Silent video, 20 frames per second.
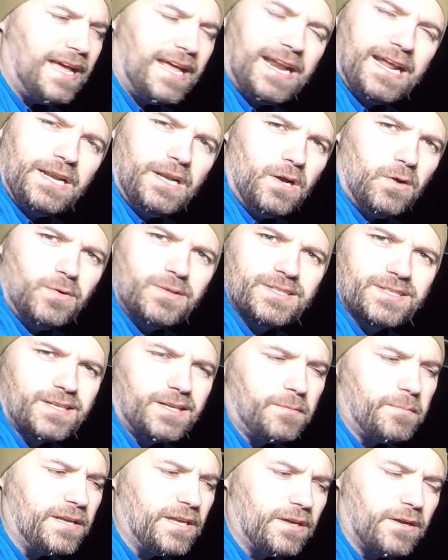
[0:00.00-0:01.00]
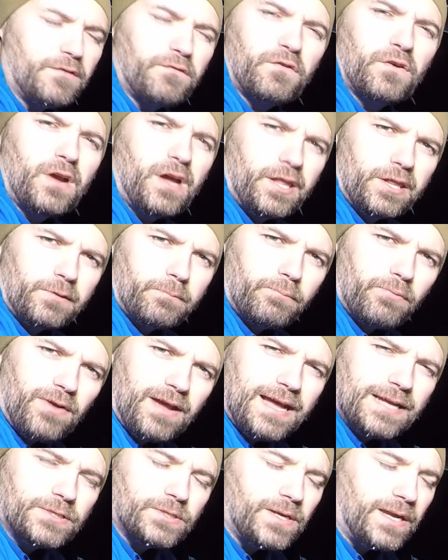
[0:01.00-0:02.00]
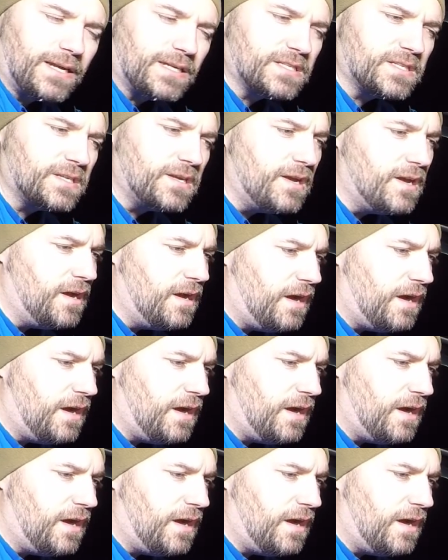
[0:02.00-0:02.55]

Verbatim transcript: and I know it's going to be good for other projects.